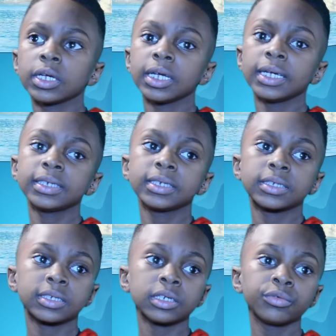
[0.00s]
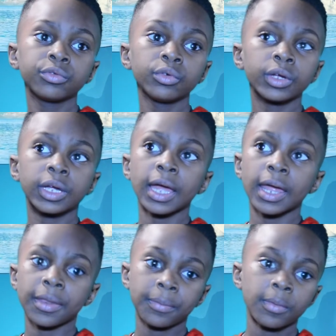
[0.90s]
eat seafood
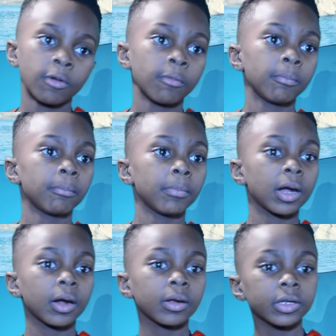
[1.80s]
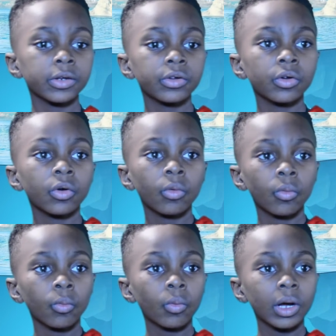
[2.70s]
again. Marilyn,
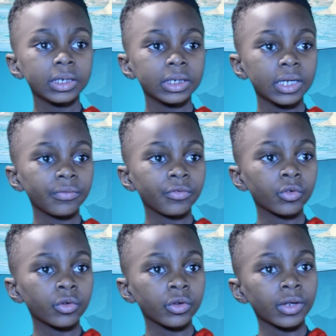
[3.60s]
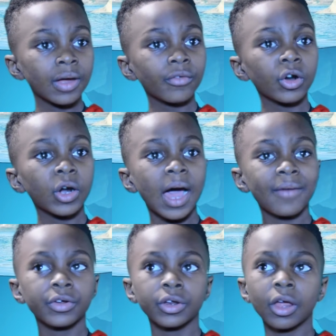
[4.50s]
what if you can never
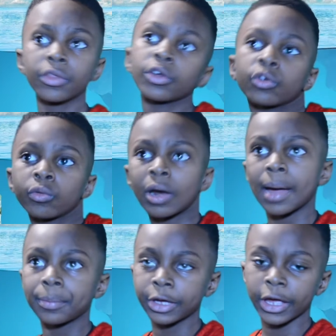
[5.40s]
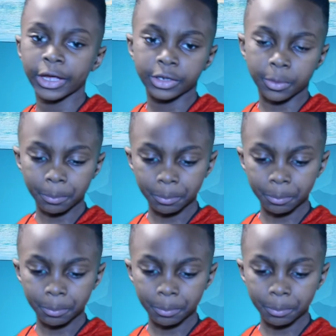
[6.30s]
have another crab cake?